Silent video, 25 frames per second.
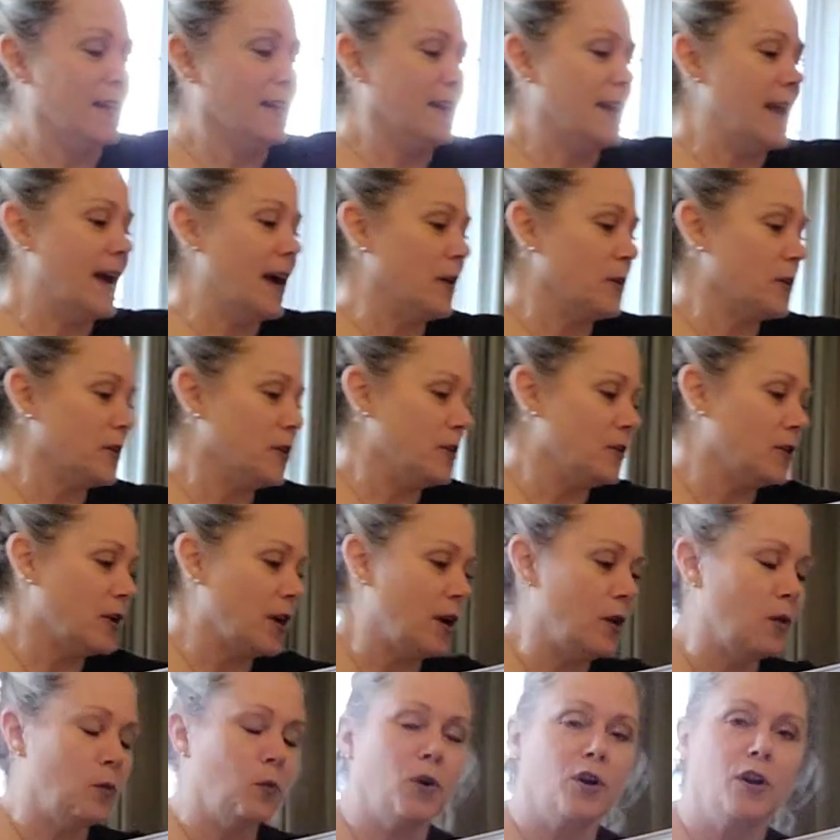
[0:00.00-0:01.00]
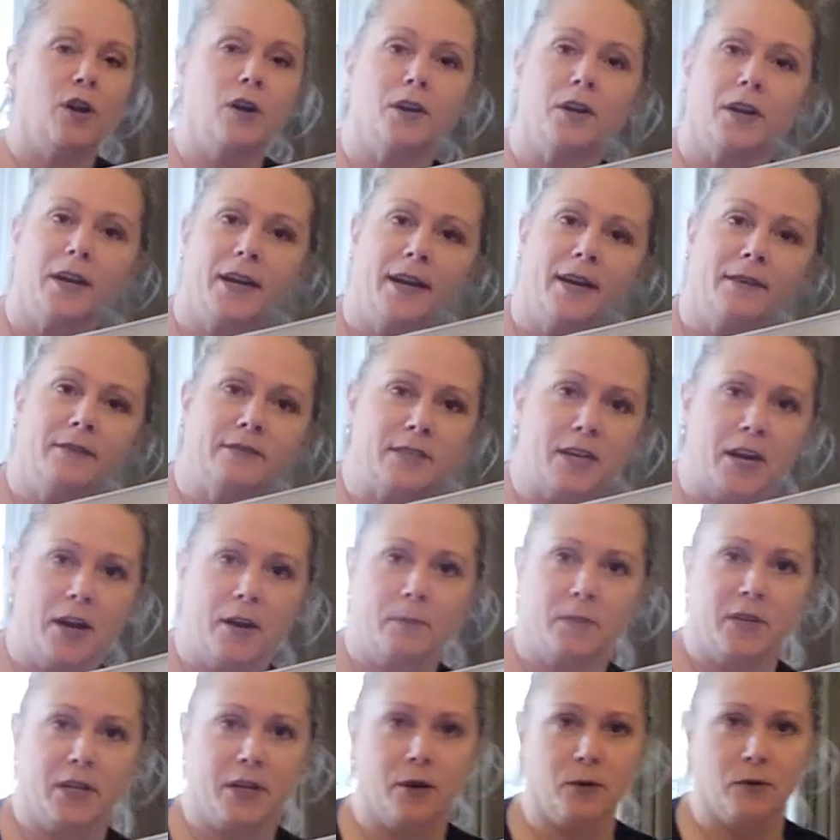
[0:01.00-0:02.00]
Now, you know we're not going to have
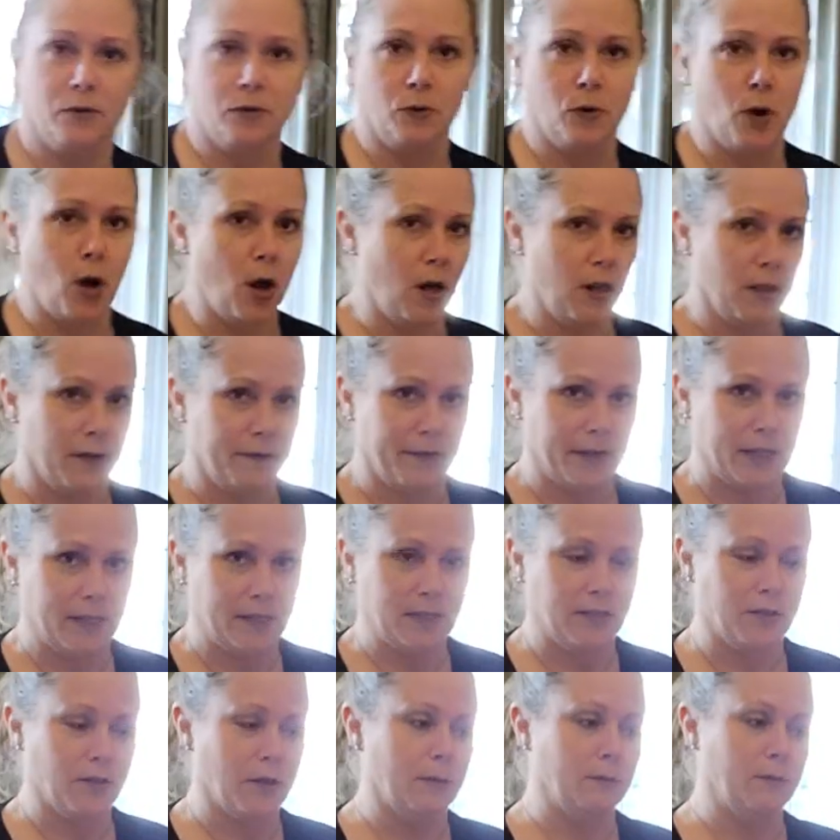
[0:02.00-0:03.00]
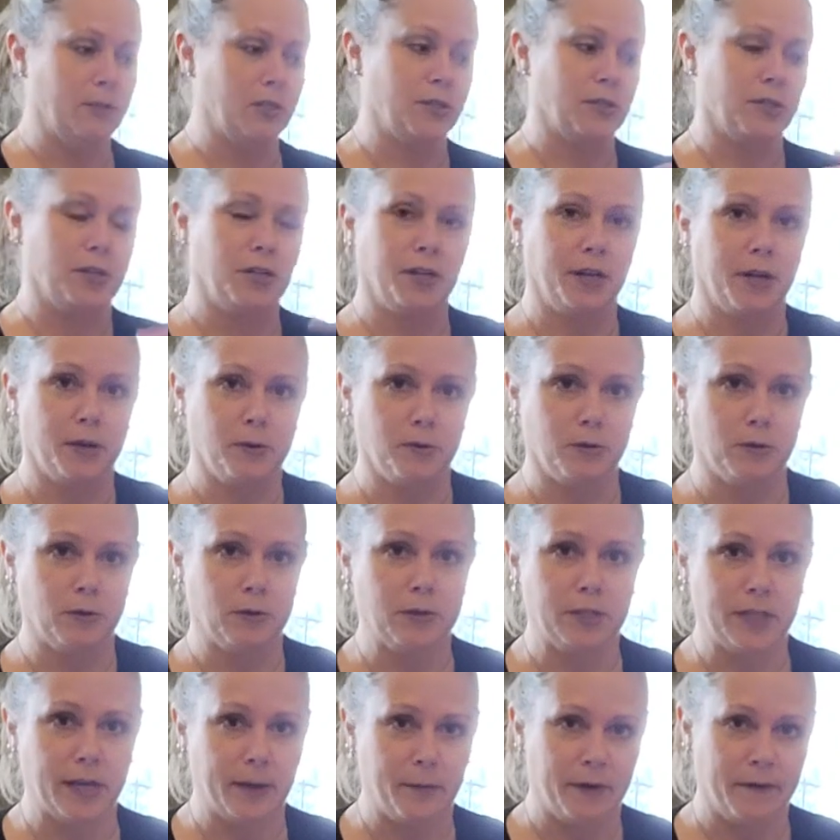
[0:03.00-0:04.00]
time to go through all of it, so I'm just going to go through
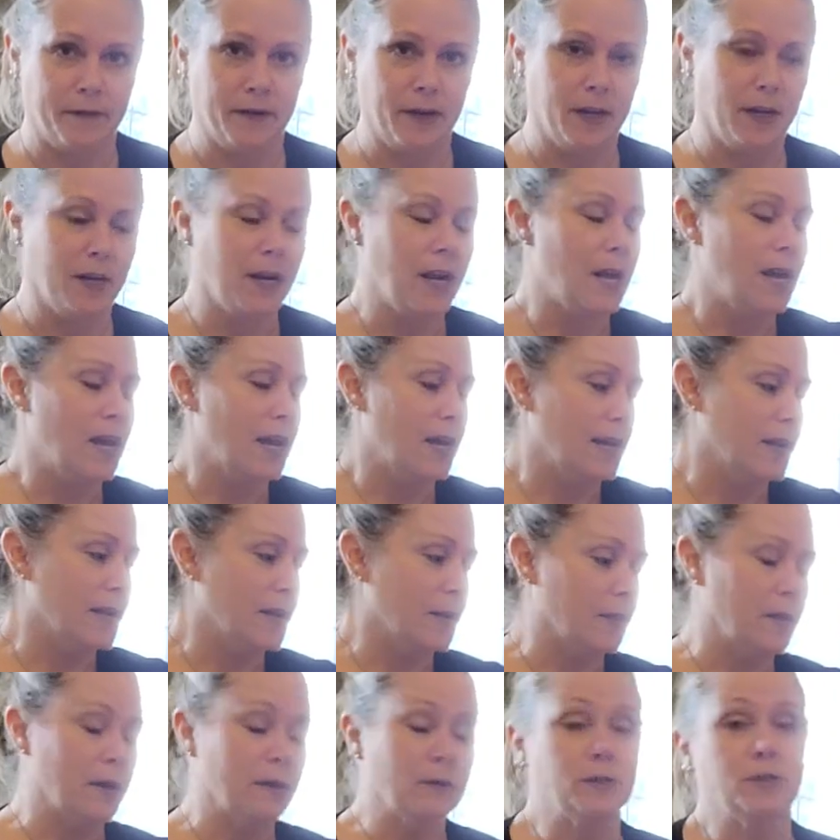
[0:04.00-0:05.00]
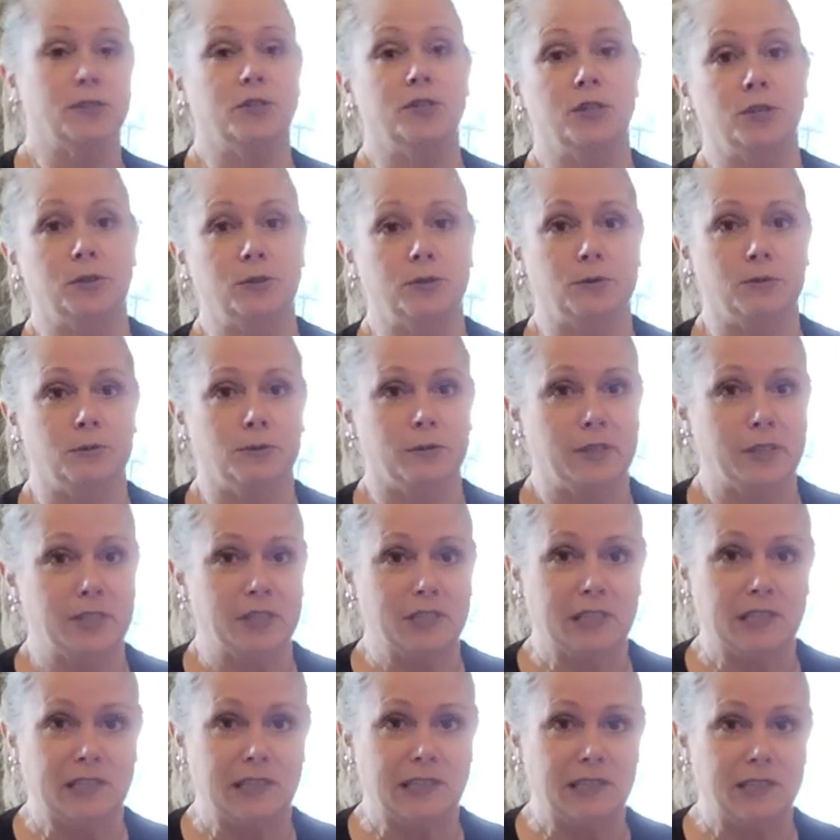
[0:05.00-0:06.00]
some of it. Now, those two
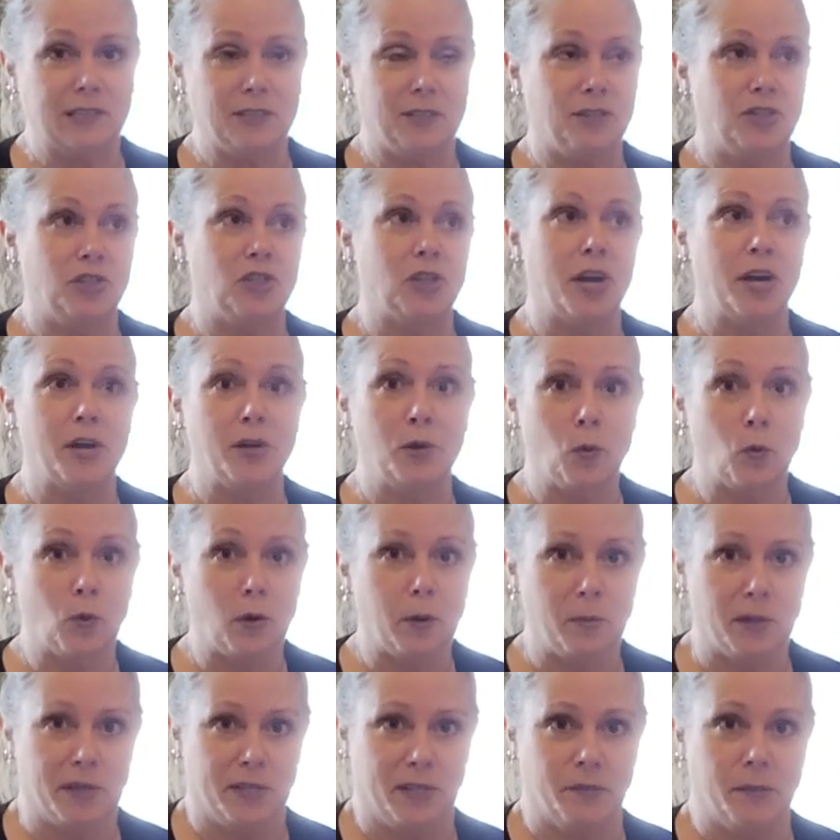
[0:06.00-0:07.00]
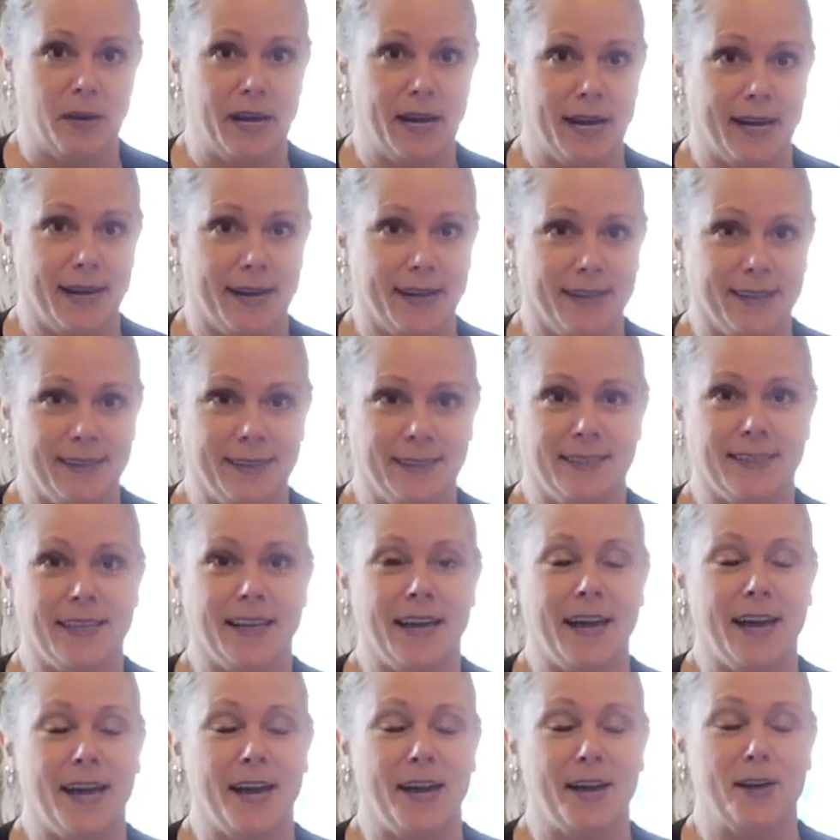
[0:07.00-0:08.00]
ginormous bags
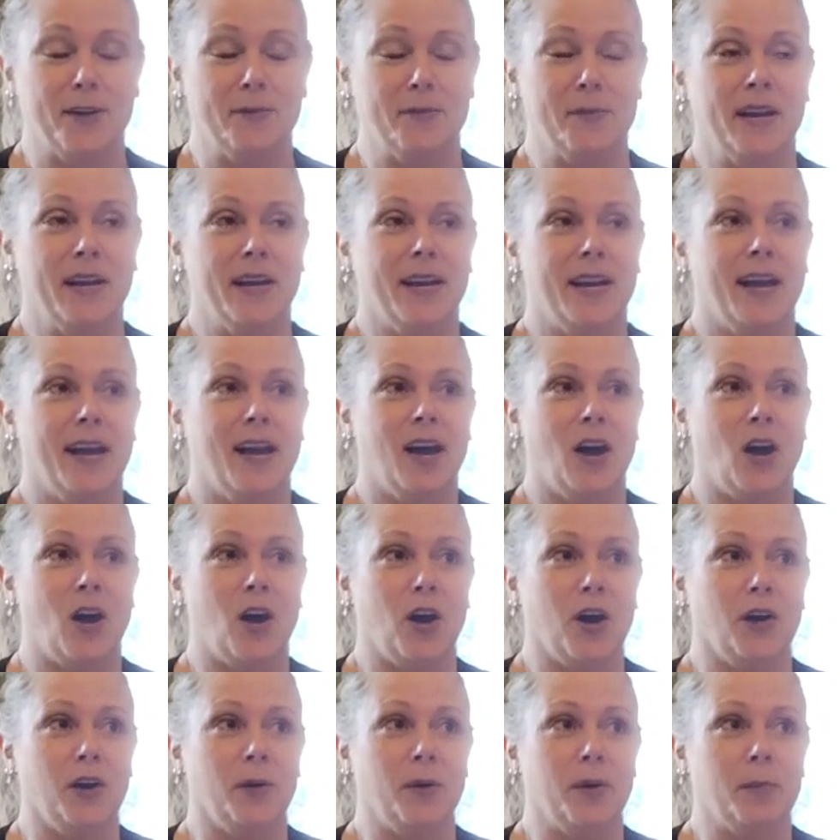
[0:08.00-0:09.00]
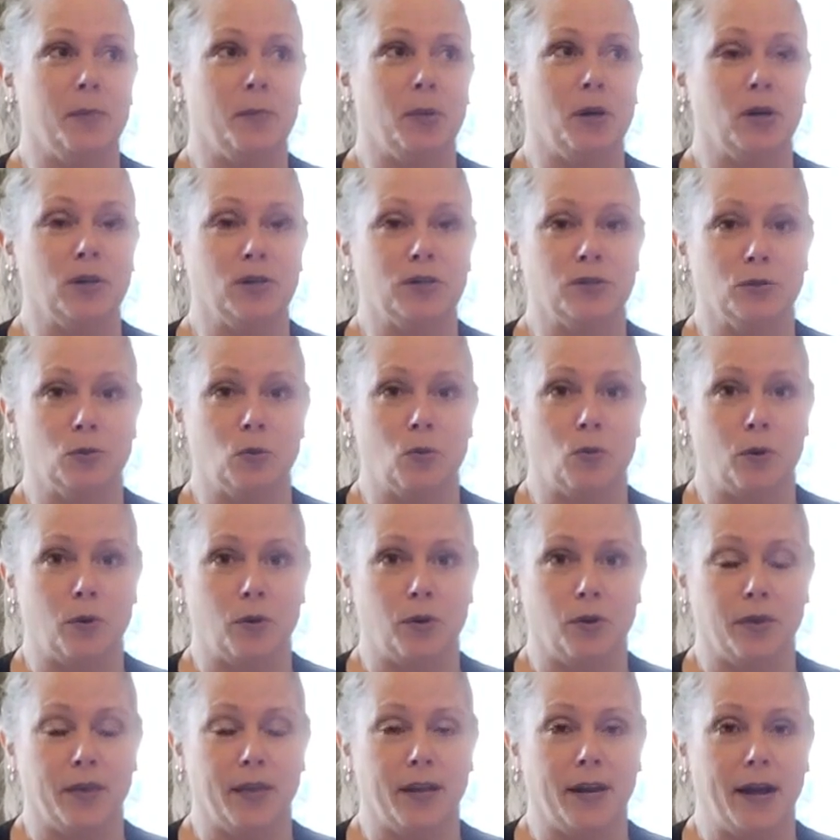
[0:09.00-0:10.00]
are a personal
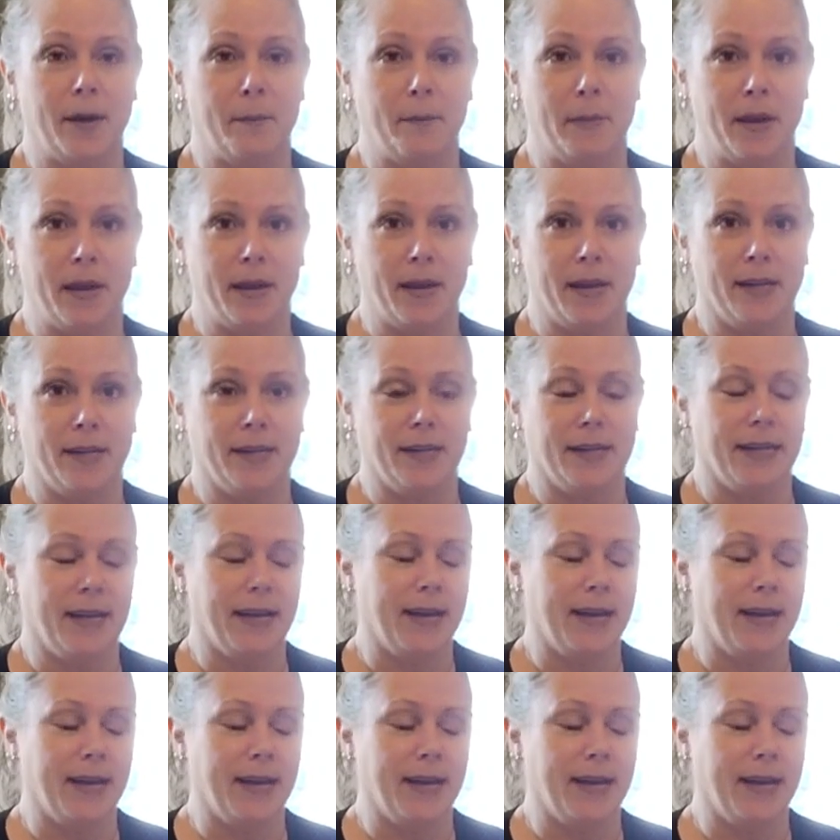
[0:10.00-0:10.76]
order that I made.